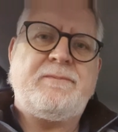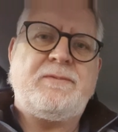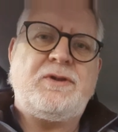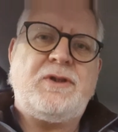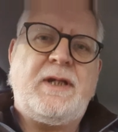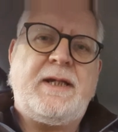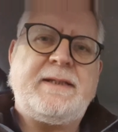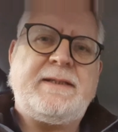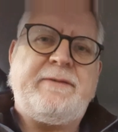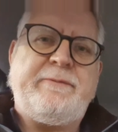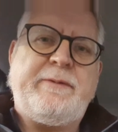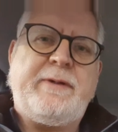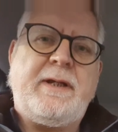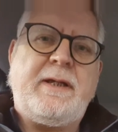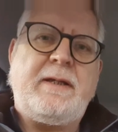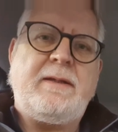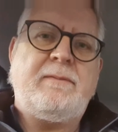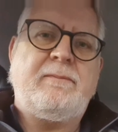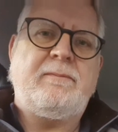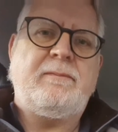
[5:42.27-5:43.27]
Cheers,
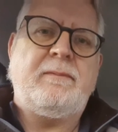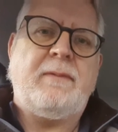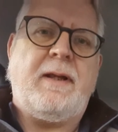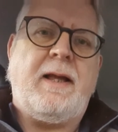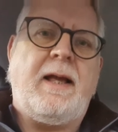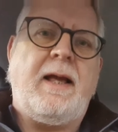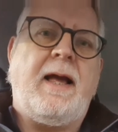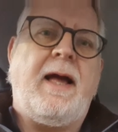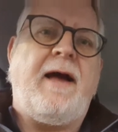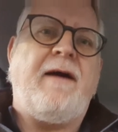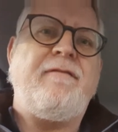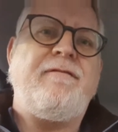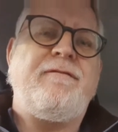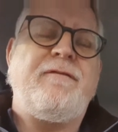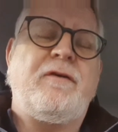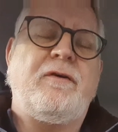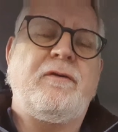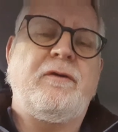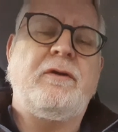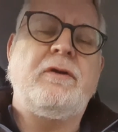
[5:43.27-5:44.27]
everybody. Have
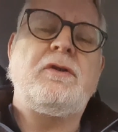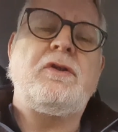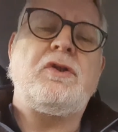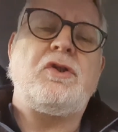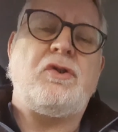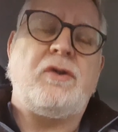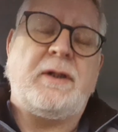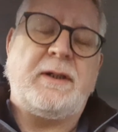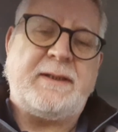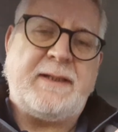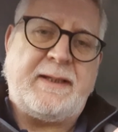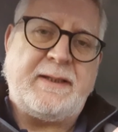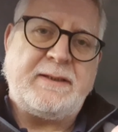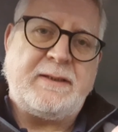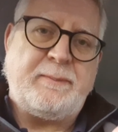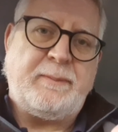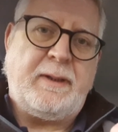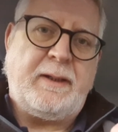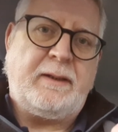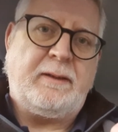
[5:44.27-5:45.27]
fun. Drink
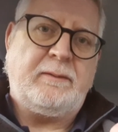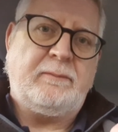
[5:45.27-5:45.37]
sensibly.